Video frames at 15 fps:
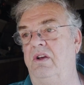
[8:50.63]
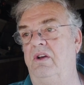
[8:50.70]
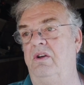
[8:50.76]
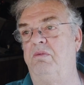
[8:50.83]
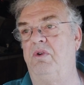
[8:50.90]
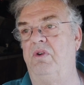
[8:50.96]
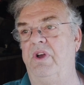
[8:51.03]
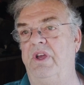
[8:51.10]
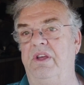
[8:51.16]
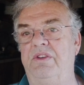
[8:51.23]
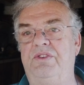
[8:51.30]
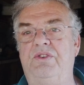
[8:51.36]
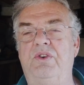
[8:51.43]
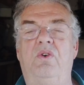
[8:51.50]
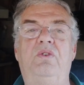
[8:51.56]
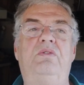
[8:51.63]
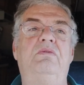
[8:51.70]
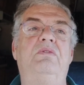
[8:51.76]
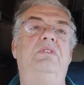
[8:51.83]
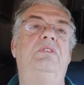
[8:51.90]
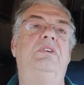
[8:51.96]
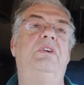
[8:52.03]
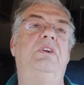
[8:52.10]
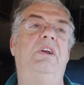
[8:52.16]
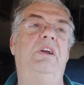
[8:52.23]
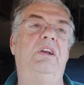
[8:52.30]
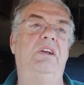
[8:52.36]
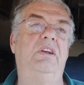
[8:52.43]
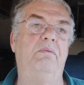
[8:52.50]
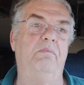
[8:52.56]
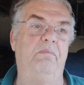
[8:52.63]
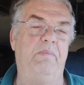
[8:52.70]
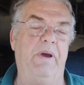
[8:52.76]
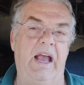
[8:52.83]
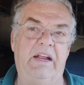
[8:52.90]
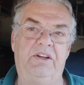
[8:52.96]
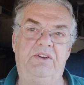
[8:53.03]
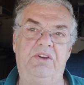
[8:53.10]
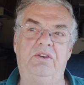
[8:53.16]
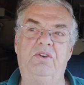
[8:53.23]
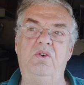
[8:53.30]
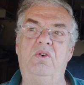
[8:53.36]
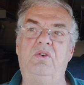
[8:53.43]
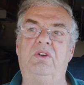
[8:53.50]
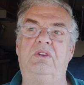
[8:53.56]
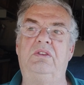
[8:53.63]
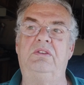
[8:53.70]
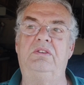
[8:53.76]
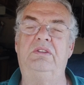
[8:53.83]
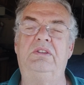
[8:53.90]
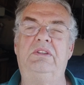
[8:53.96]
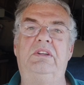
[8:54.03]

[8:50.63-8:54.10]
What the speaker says: Oh boy, so back to Google.